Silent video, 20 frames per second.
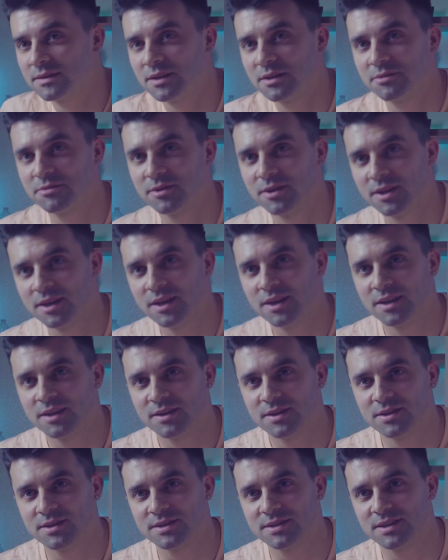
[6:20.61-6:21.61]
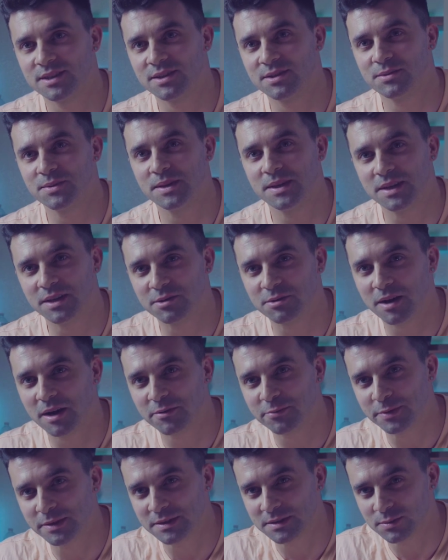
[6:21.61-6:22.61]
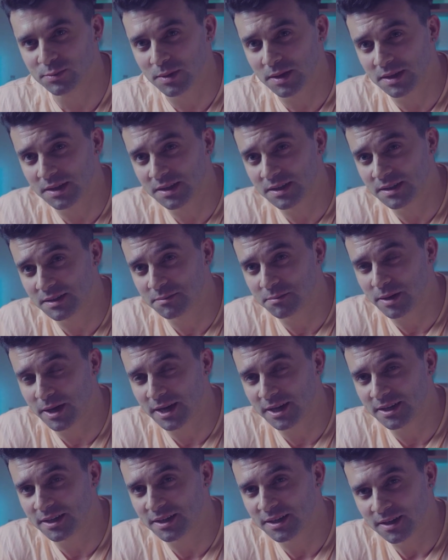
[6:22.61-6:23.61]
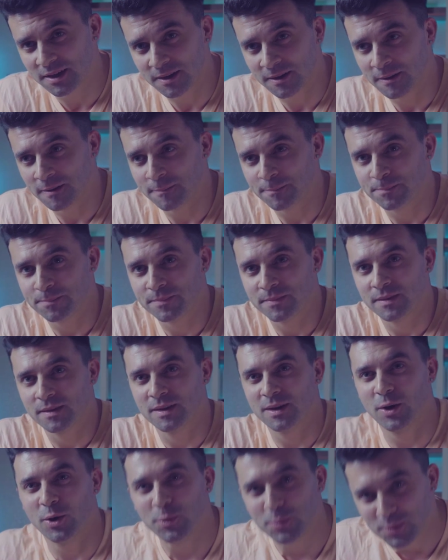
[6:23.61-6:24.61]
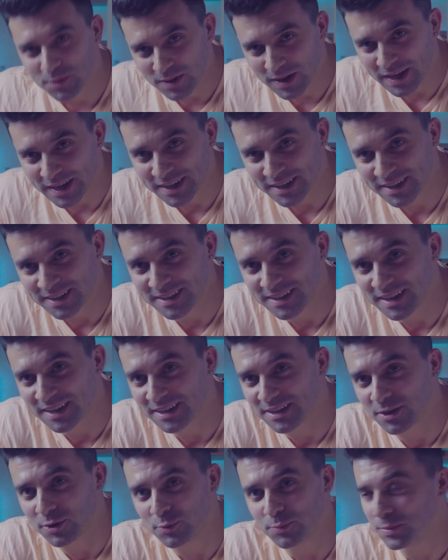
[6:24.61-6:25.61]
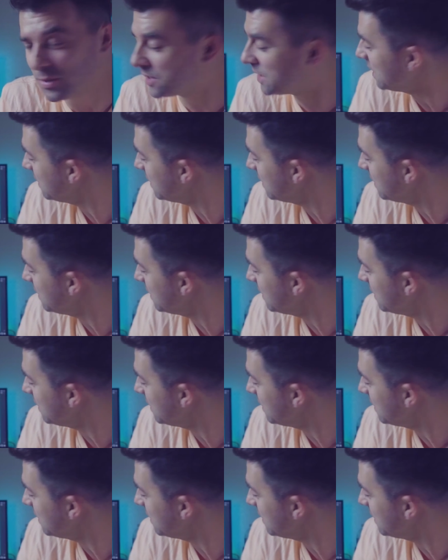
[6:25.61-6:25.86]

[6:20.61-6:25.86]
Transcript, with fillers: stuff. There's the 3D graphics right in the back. Hope you like it and hope you